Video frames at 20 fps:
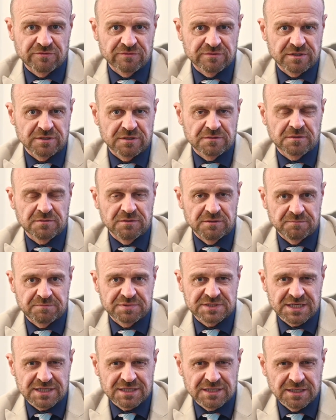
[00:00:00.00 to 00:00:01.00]
or that you
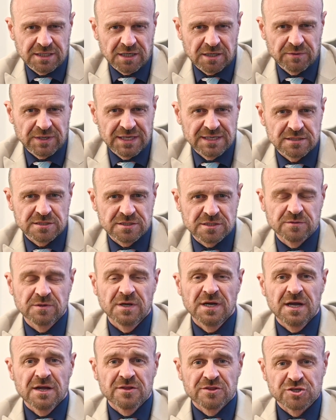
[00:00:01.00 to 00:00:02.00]
particularly go into
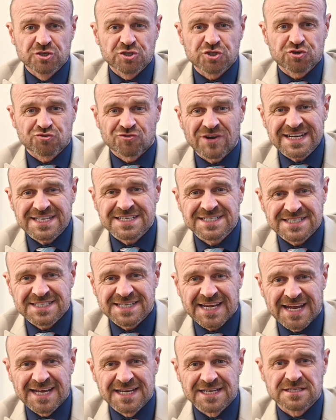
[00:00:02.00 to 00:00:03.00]
the stress
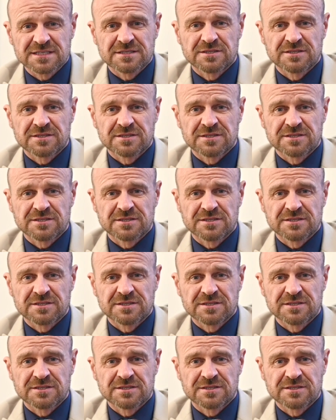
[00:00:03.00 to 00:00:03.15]
state,